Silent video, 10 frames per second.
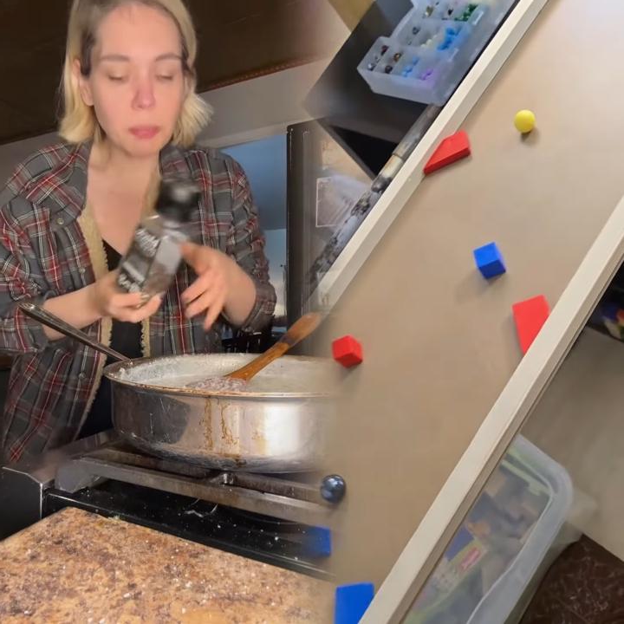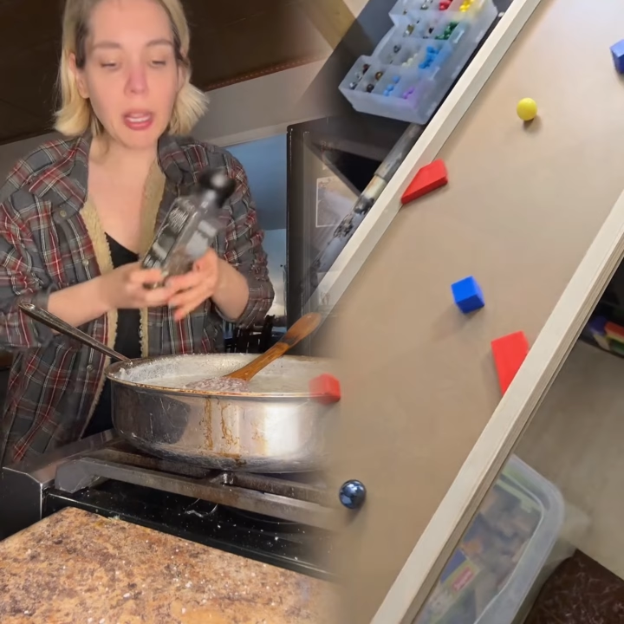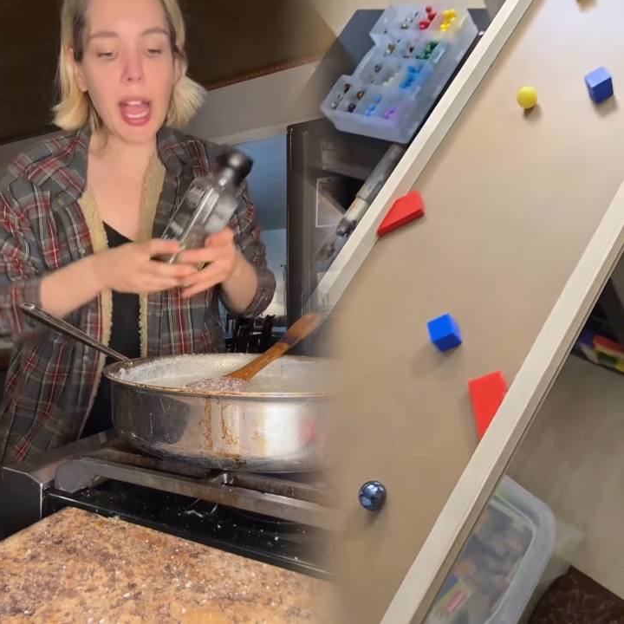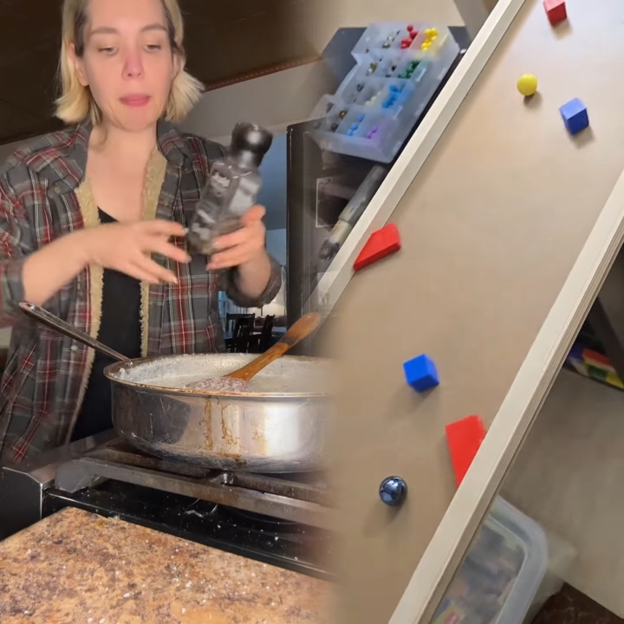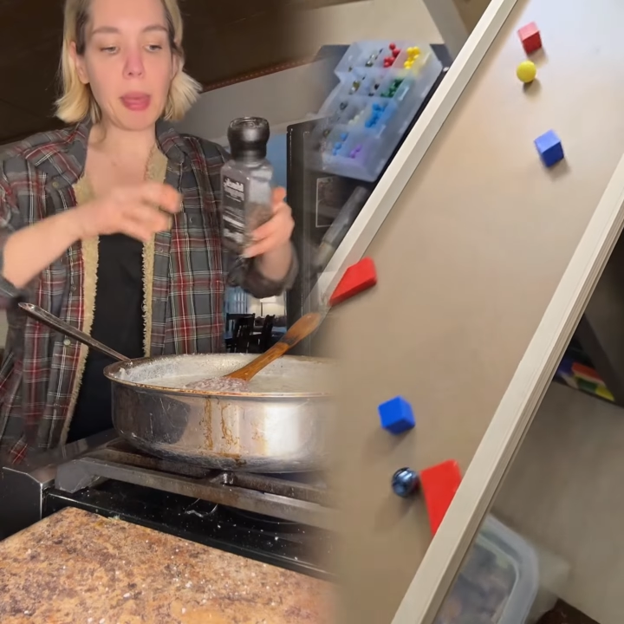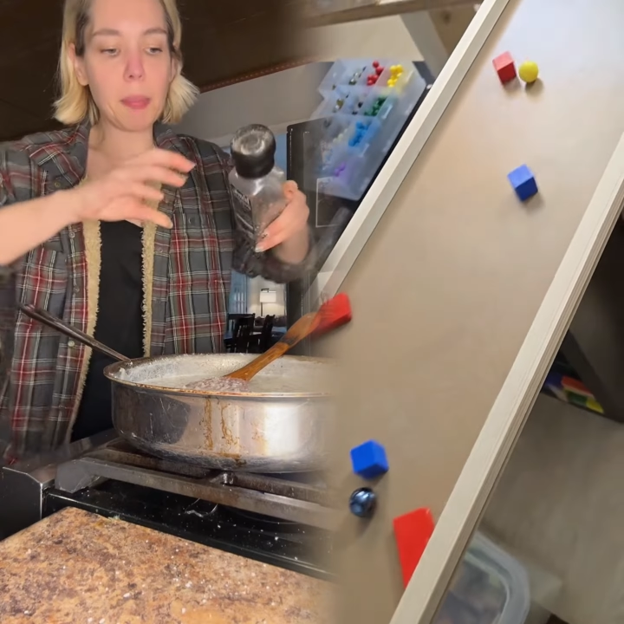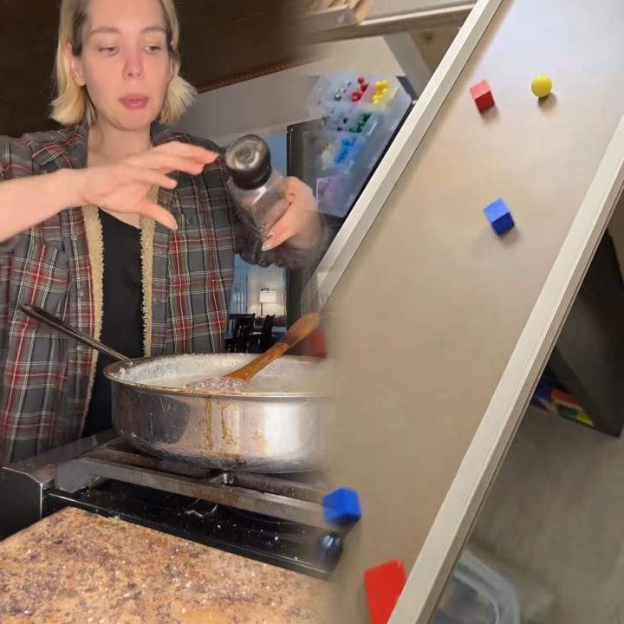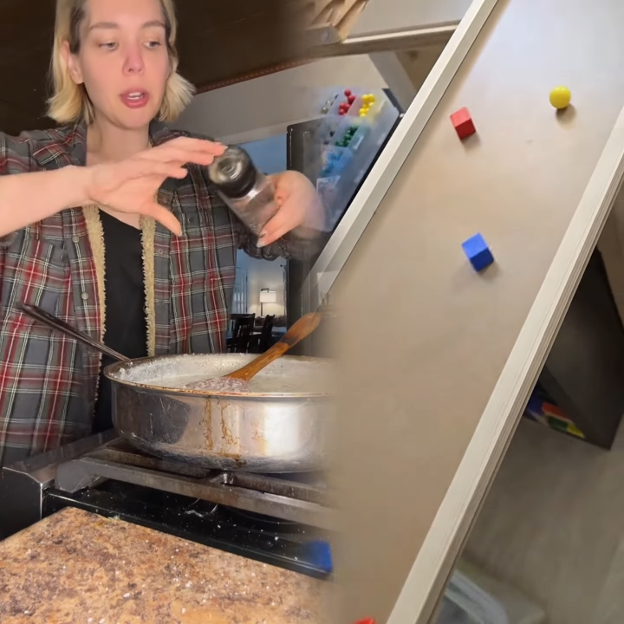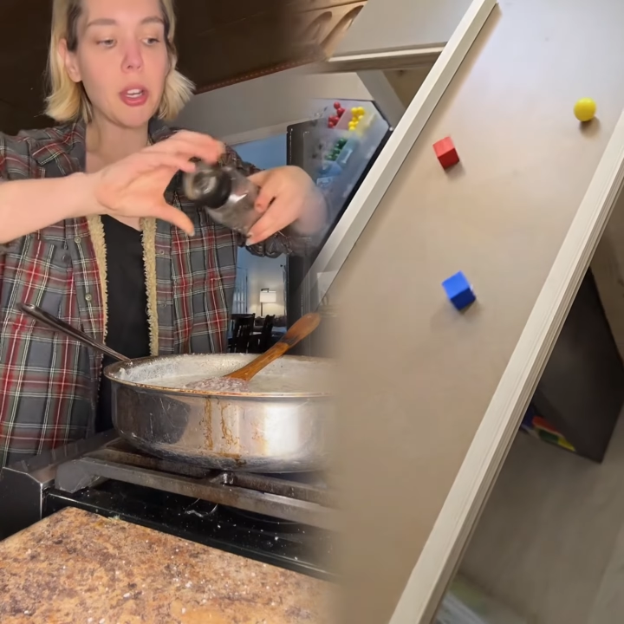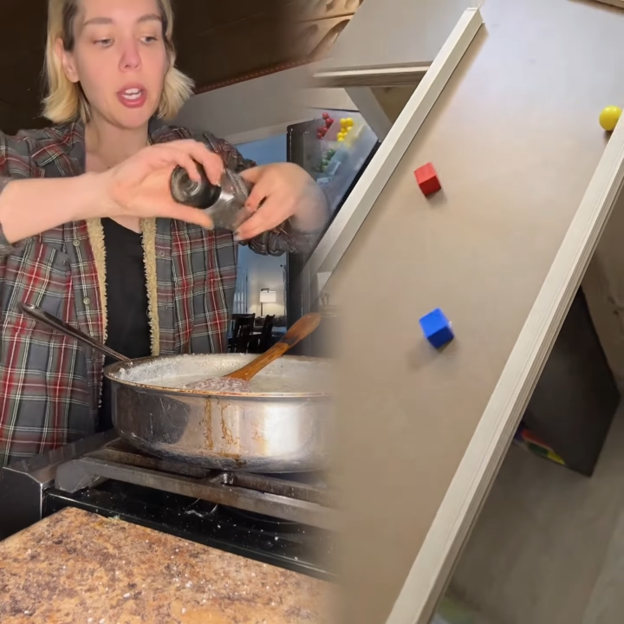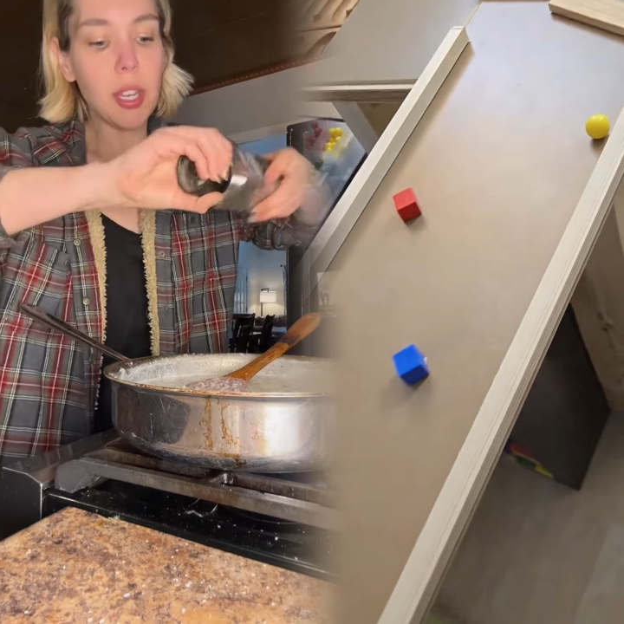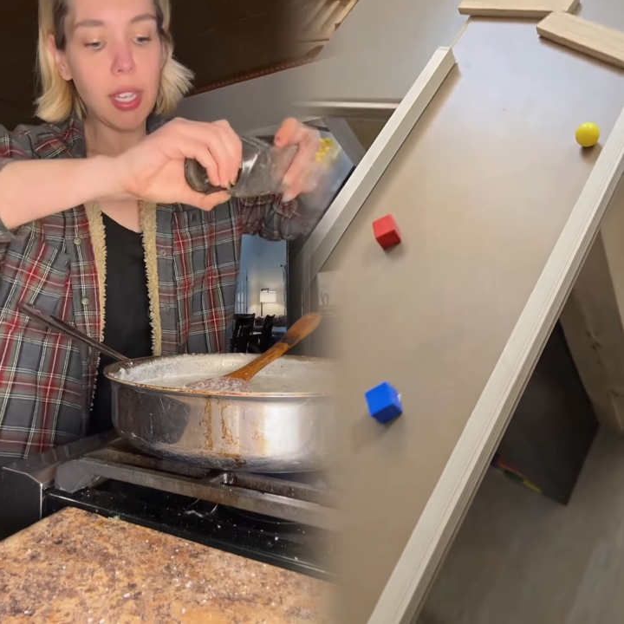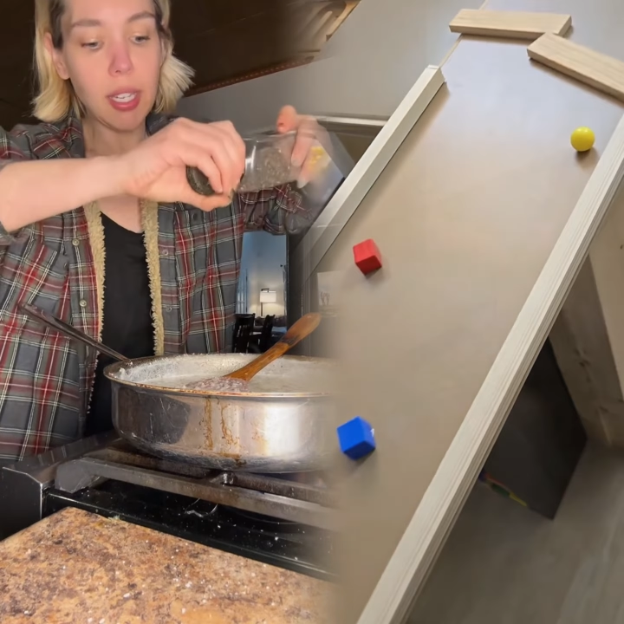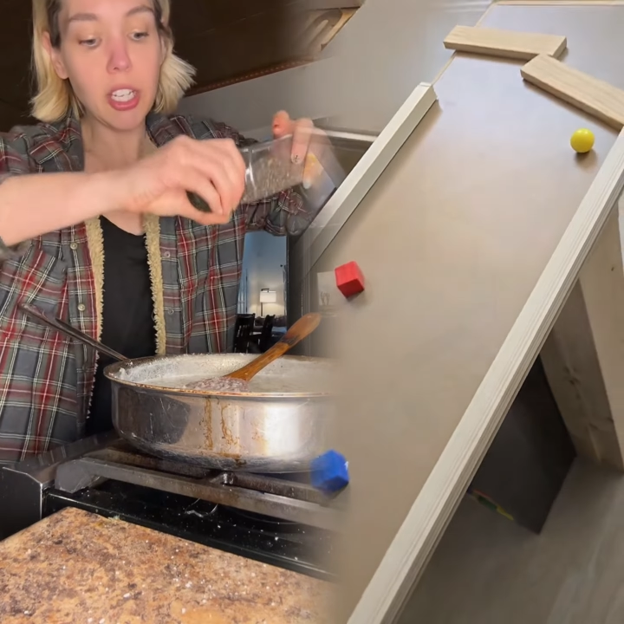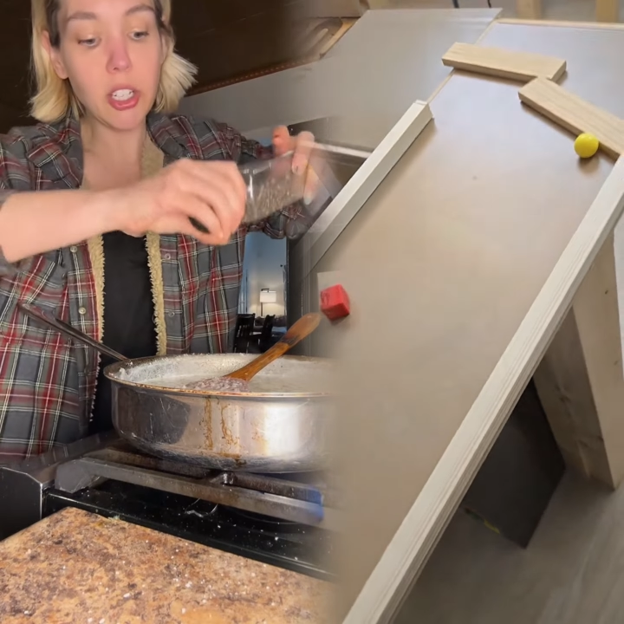black pepper in here,